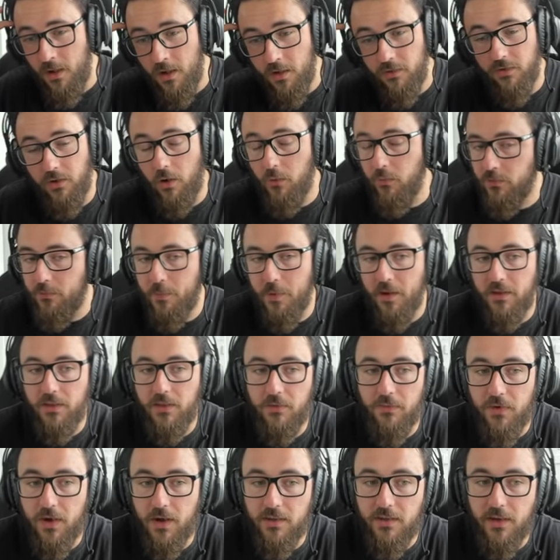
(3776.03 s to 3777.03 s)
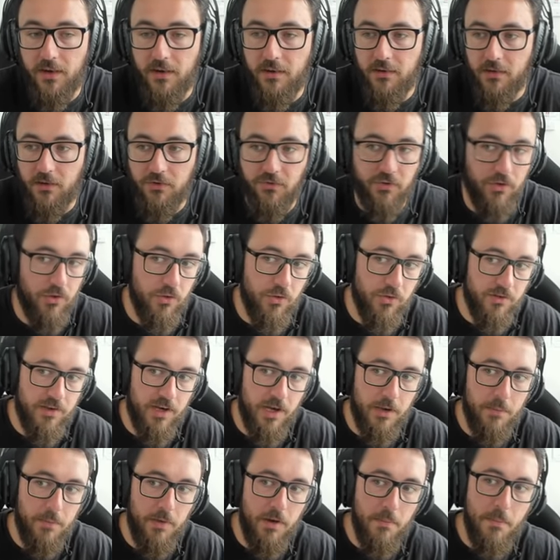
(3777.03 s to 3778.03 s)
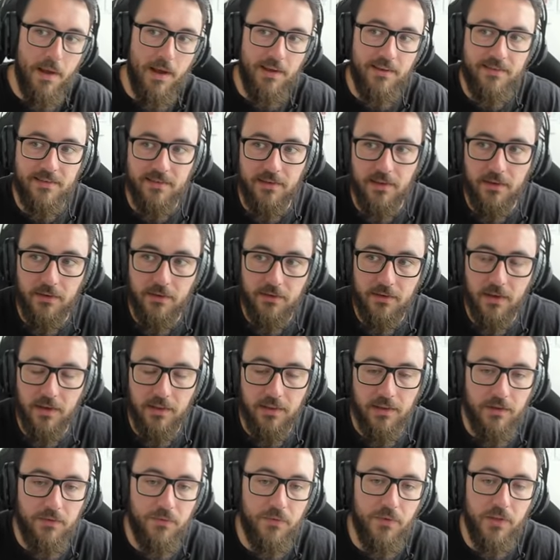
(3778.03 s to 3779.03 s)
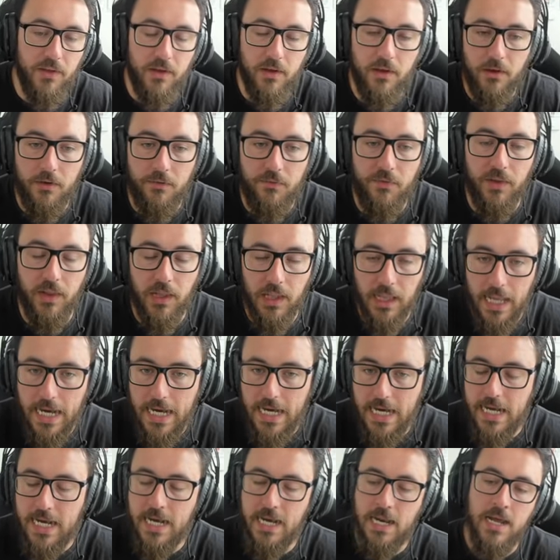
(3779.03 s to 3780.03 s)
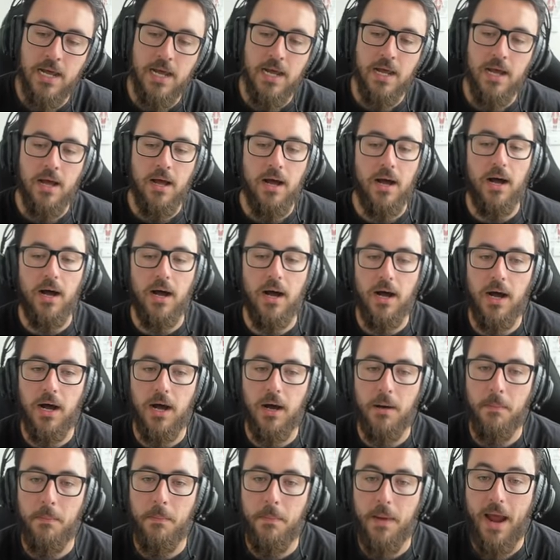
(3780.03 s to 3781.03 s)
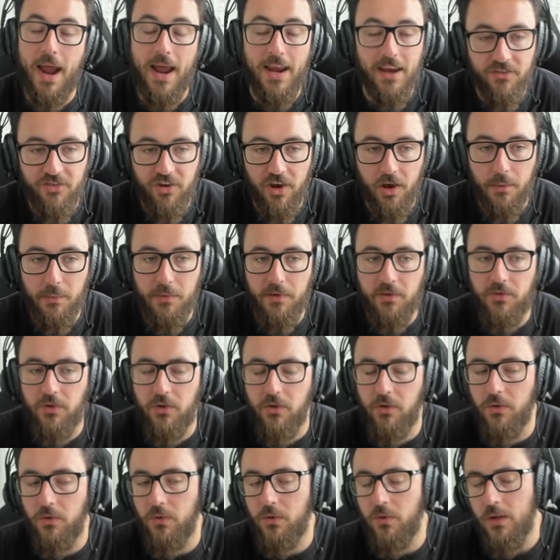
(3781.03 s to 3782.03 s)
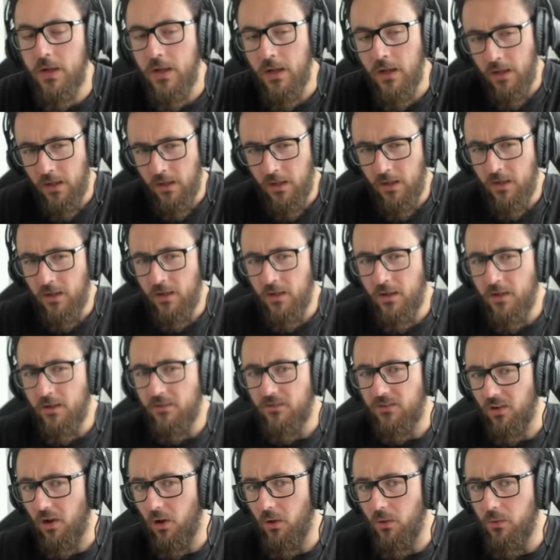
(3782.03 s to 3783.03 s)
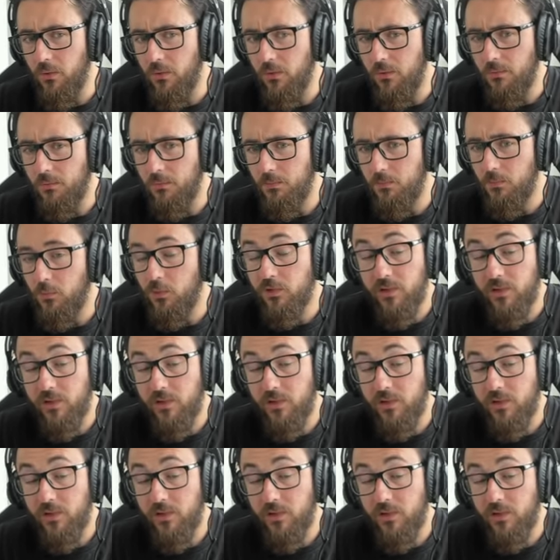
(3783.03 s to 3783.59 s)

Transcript: So I respect the fact that he's actually gone TP. It makes sense, at least for the, for the lane um, and in Champions Queue. So we'll